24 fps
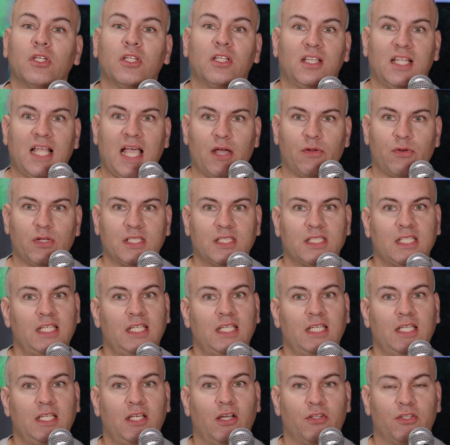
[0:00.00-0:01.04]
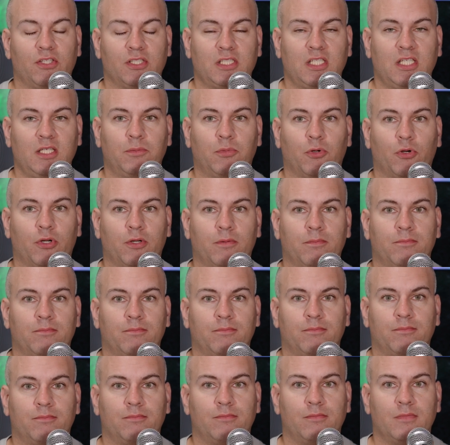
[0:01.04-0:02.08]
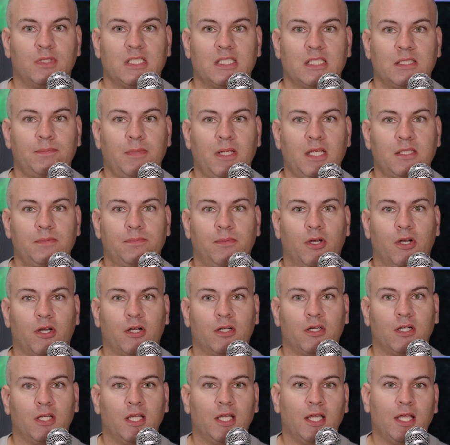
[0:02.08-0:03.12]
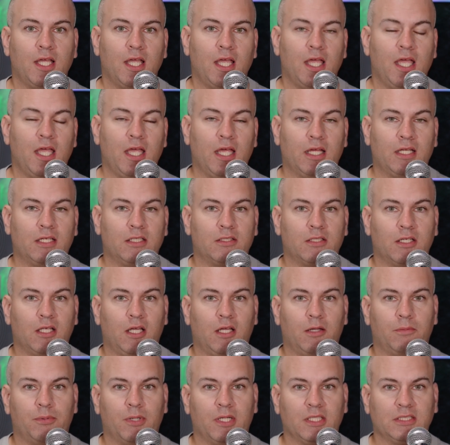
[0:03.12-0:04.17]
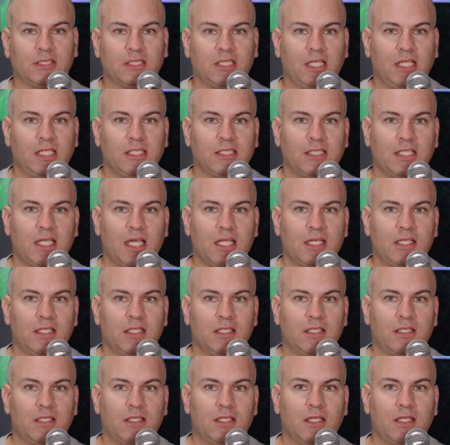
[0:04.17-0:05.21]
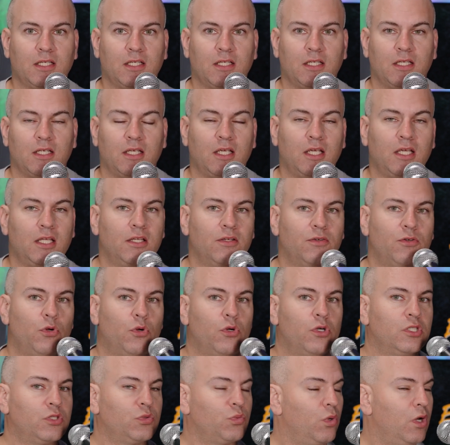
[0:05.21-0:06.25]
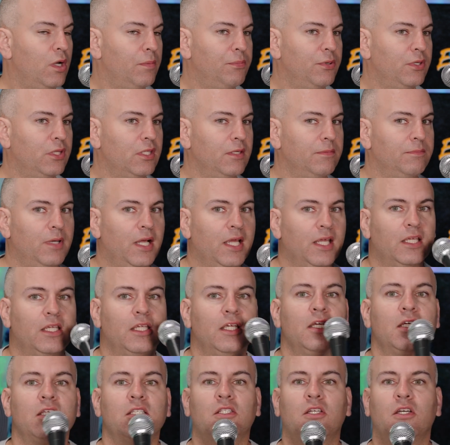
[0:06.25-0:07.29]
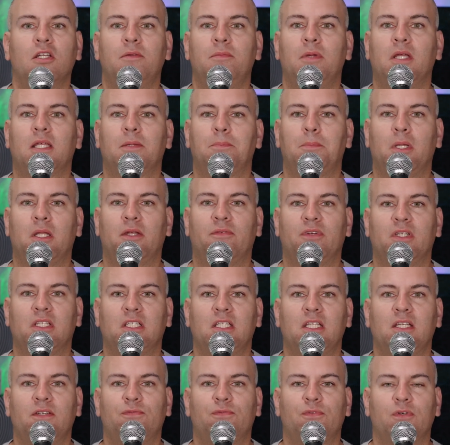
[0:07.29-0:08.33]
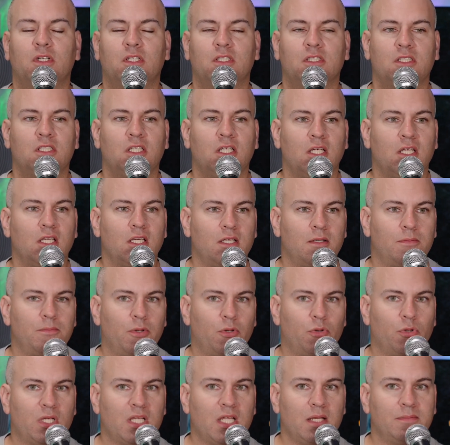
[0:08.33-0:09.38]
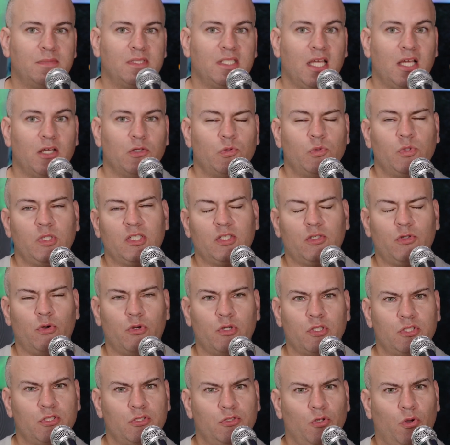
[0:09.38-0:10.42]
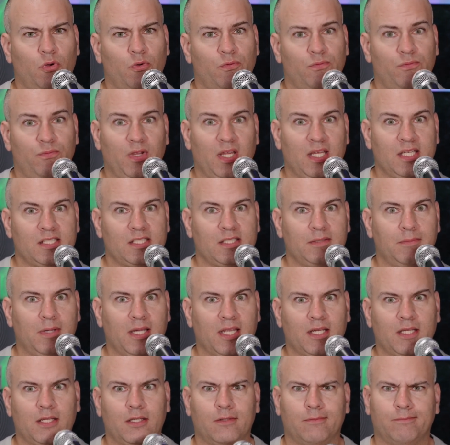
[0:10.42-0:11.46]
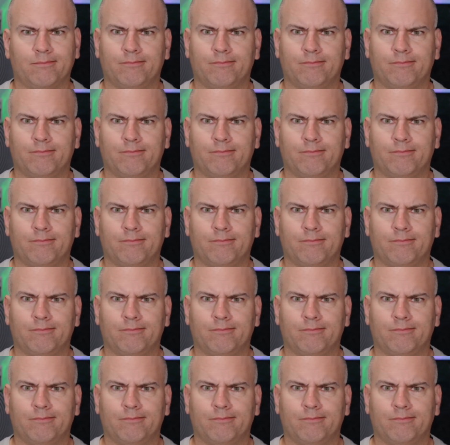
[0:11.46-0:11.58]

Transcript: loudest key on this keyboard? Spacebar. And I'll press the keys again. And of course, where I put the mic is going to make a bit of a difference. But when it comes down to it, of course, don't face the mic